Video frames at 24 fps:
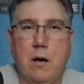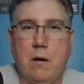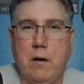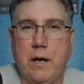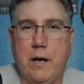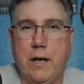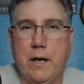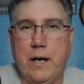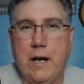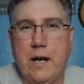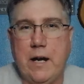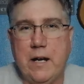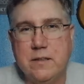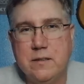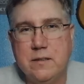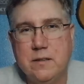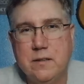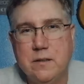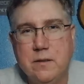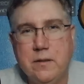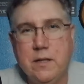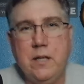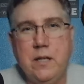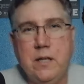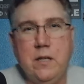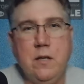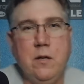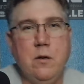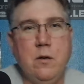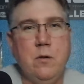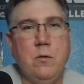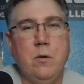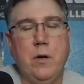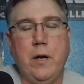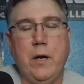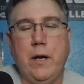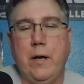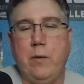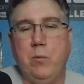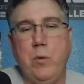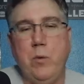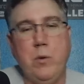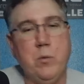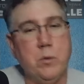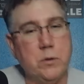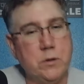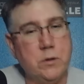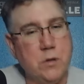All right, guys, thank you, and
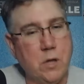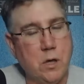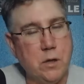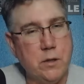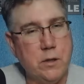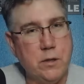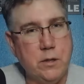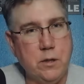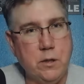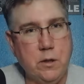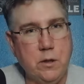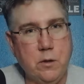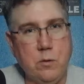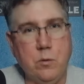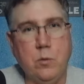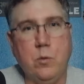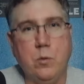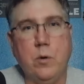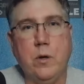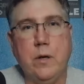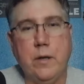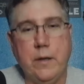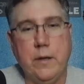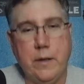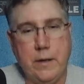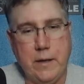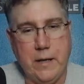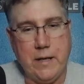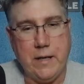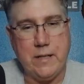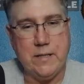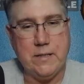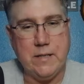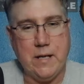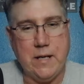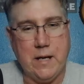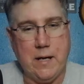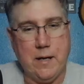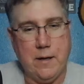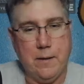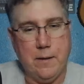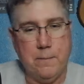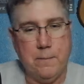we will talk to you next time.